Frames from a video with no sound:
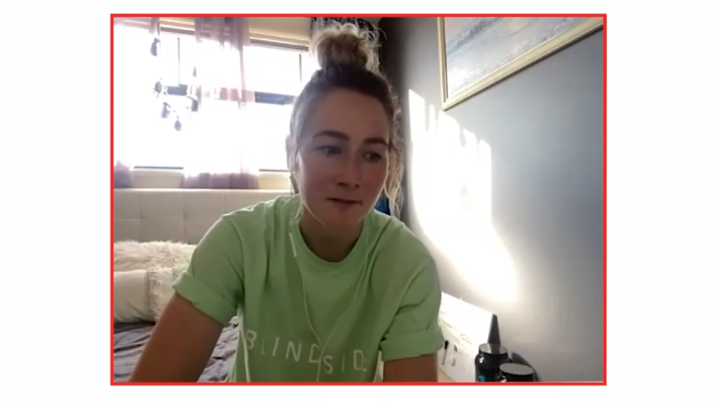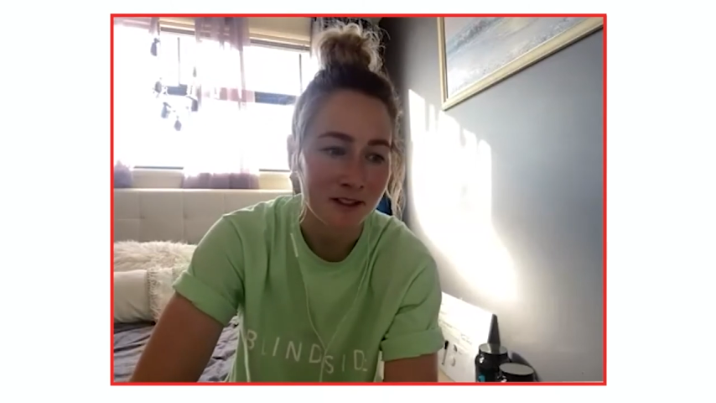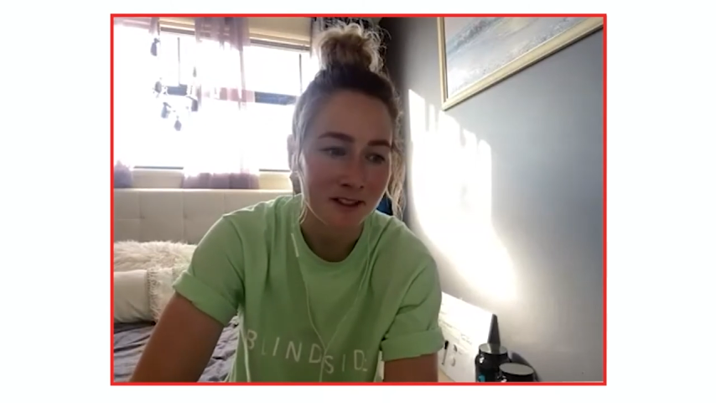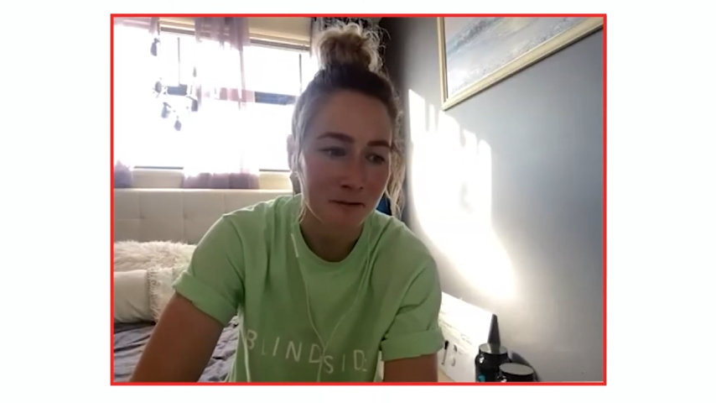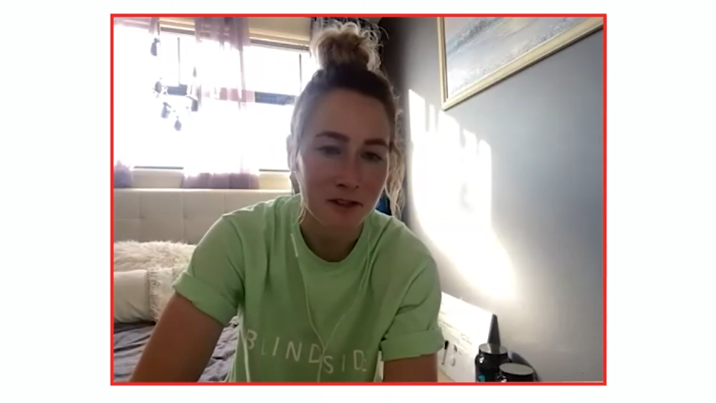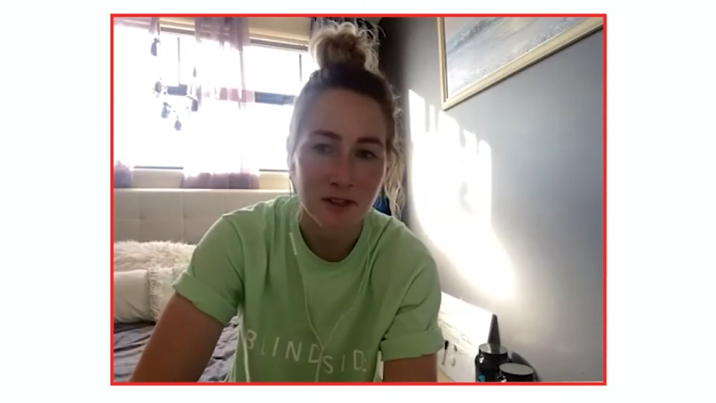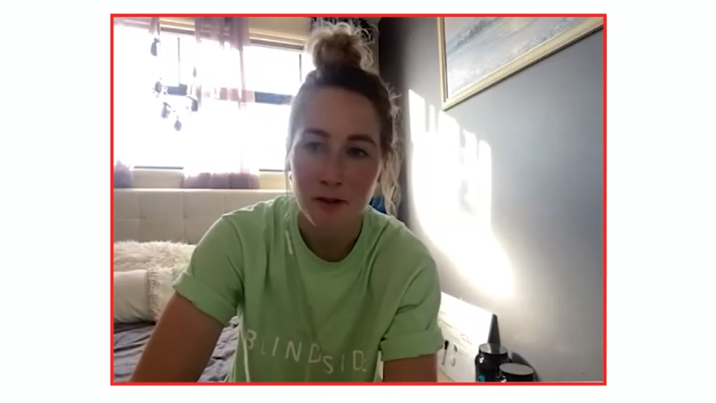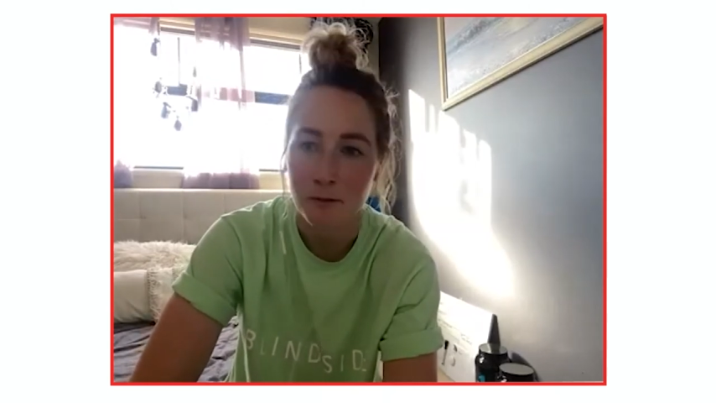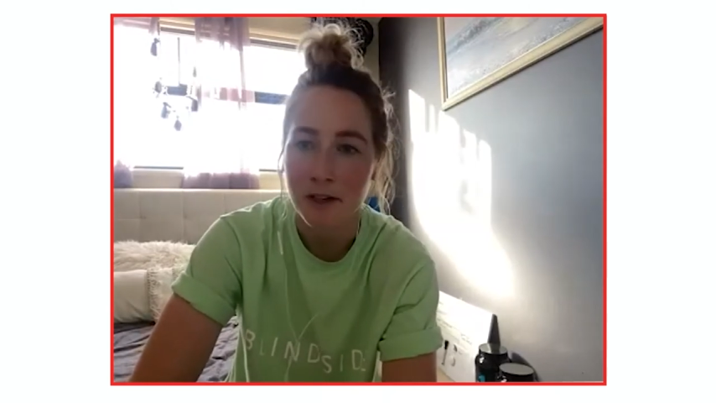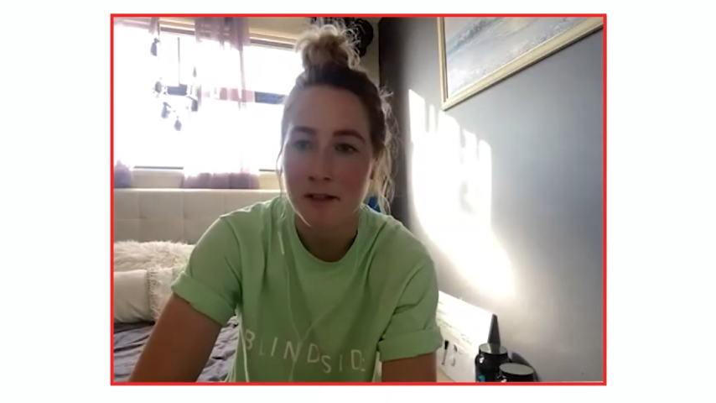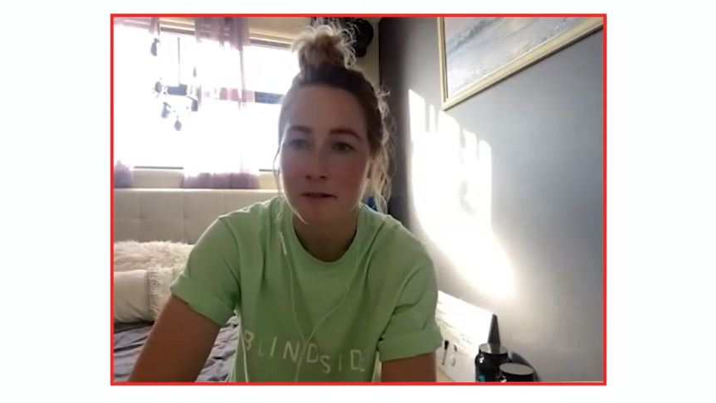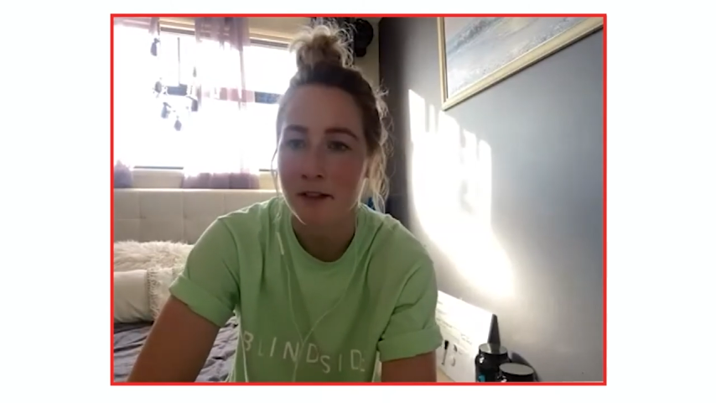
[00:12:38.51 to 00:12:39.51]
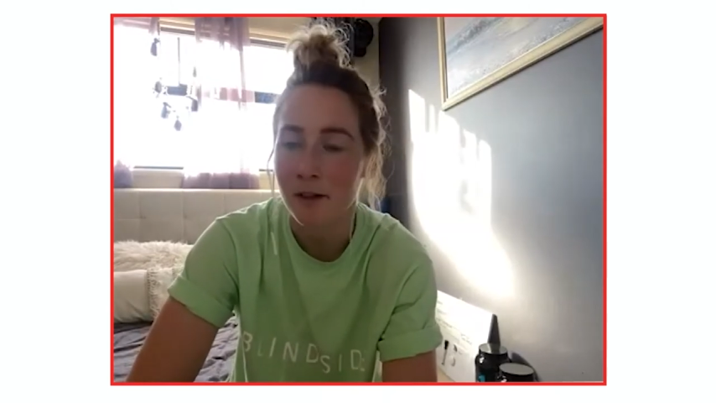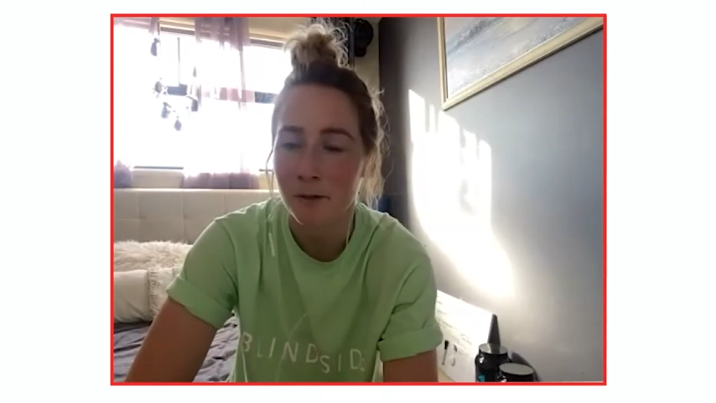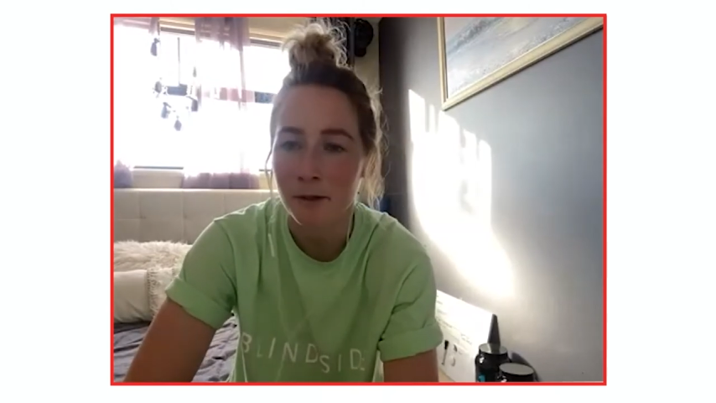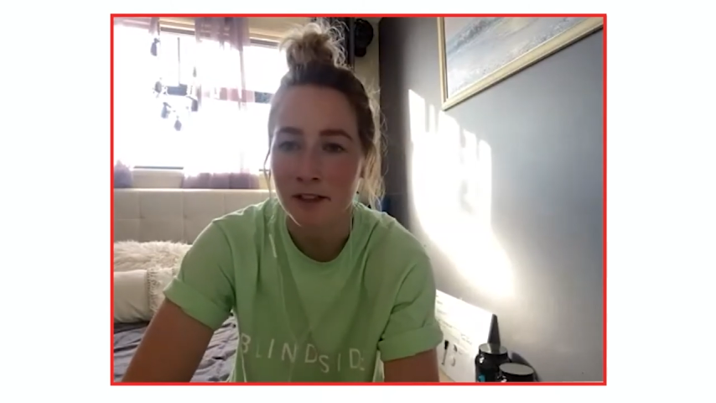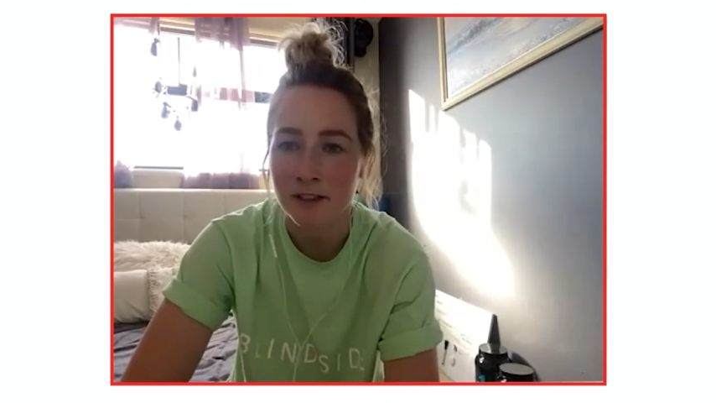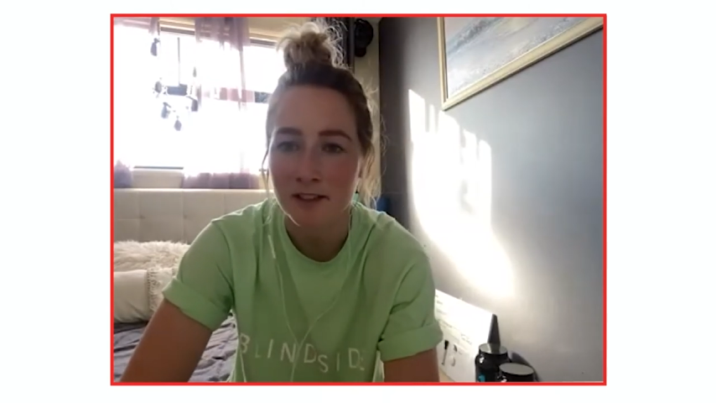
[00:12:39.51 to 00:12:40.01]
and I was so impressed at how
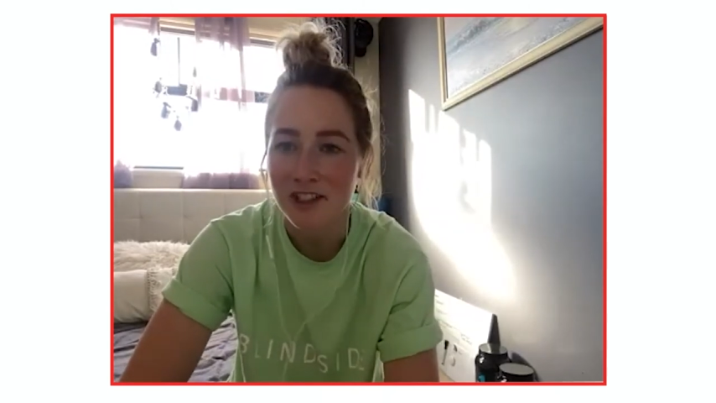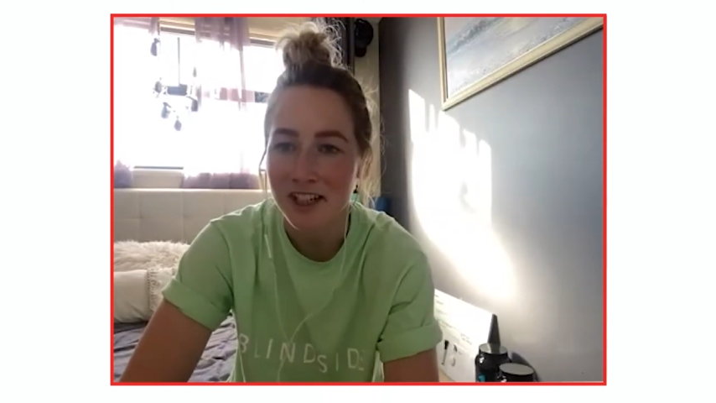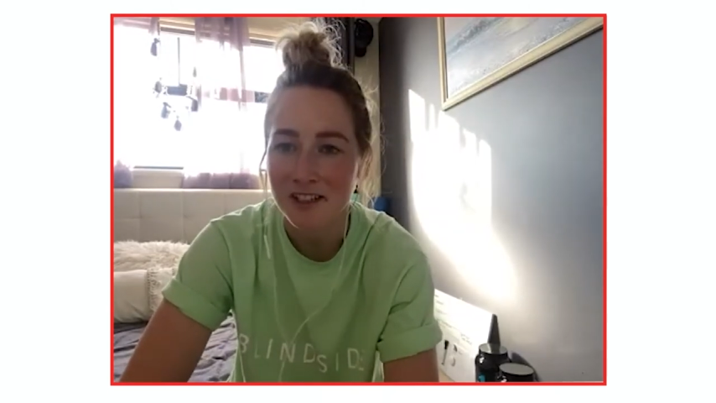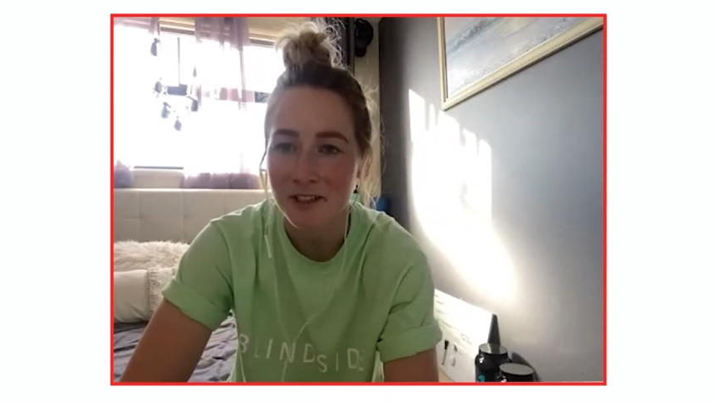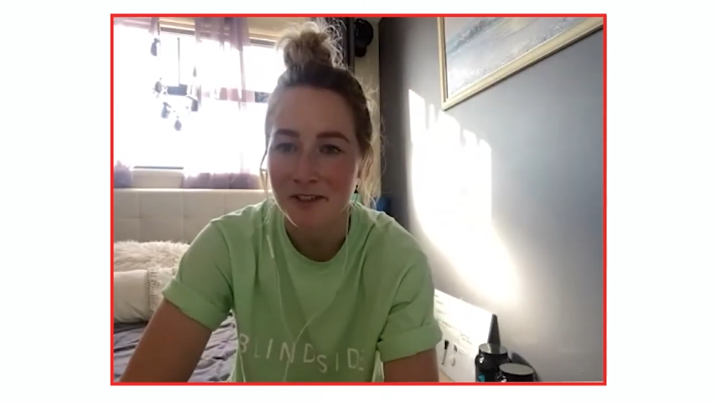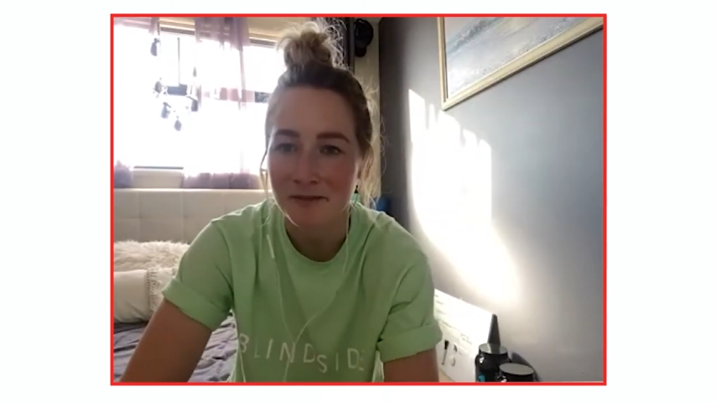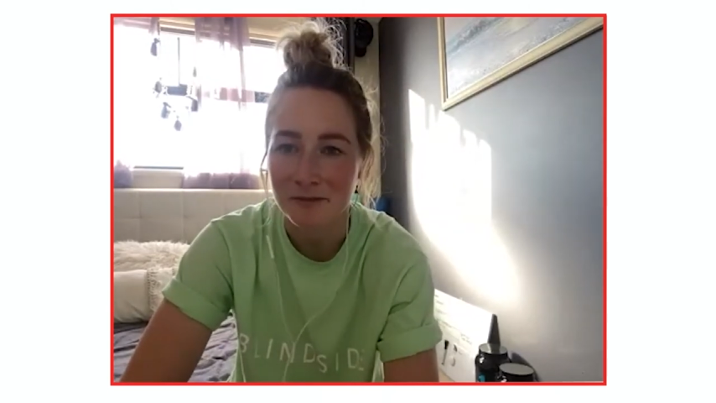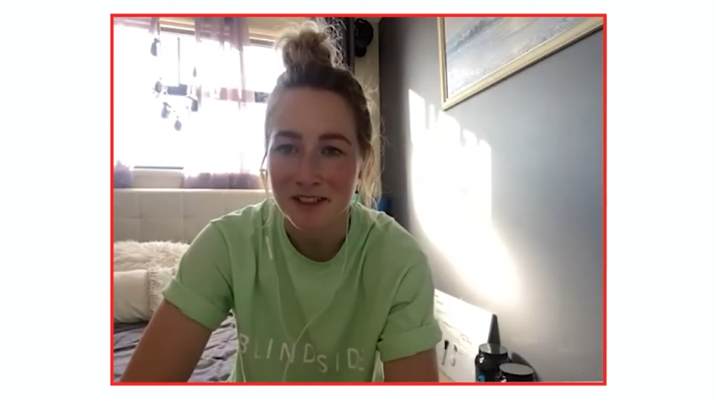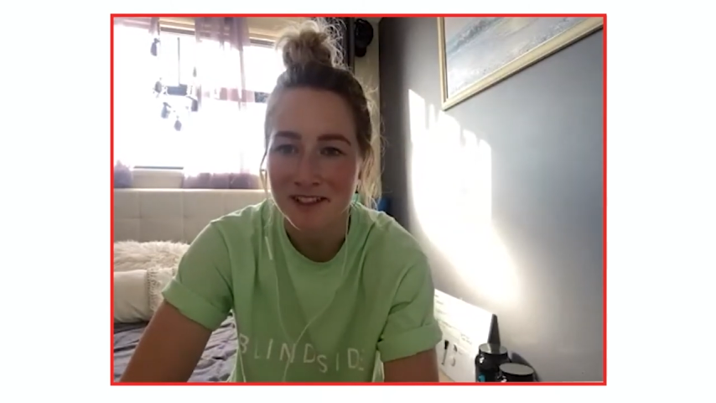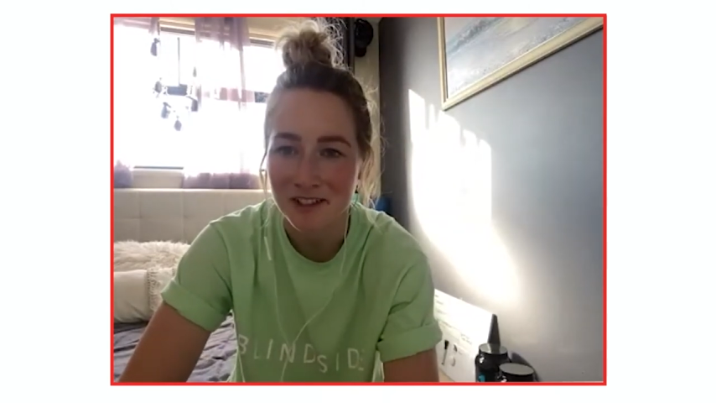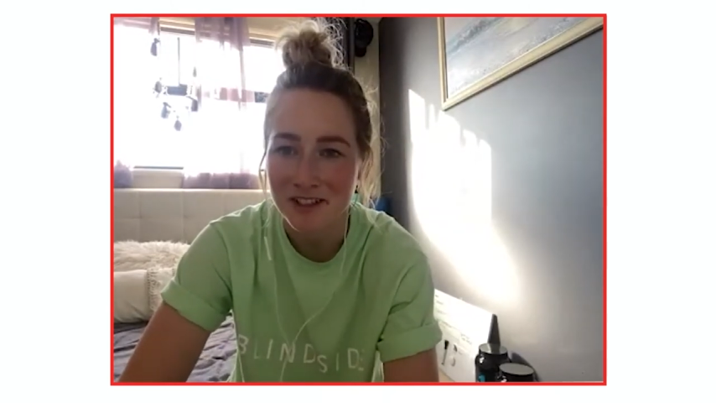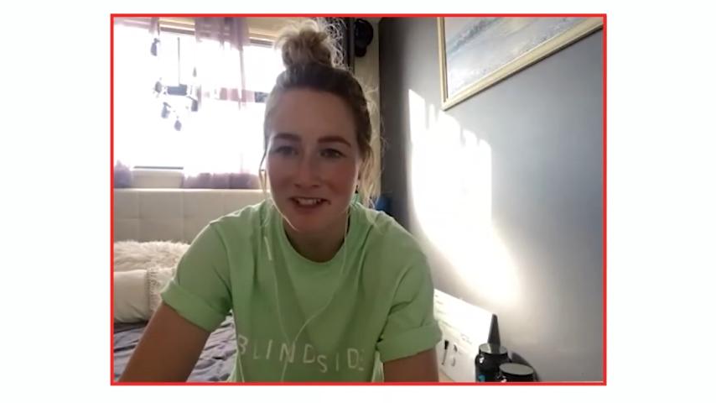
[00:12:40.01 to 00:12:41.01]
well she had done with such